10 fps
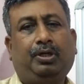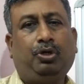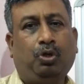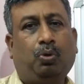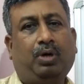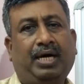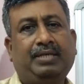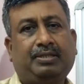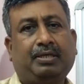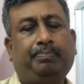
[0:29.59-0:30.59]
low
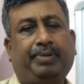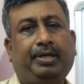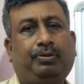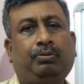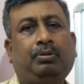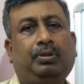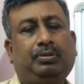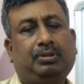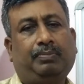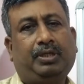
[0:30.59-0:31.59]
as compared to
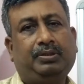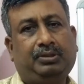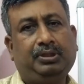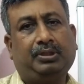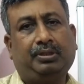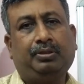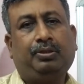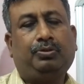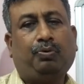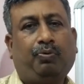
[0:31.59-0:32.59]
summer season.
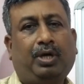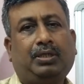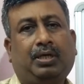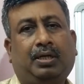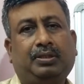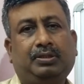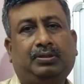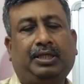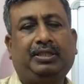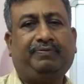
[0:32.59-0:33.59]
So what are the
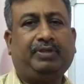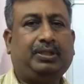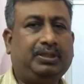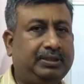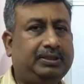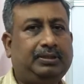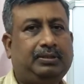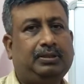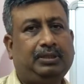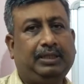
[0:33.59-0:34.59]
scientific reasons
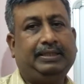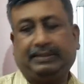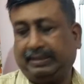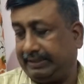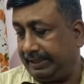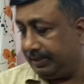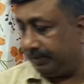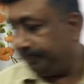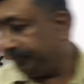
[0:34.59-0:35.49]
we will discuss here.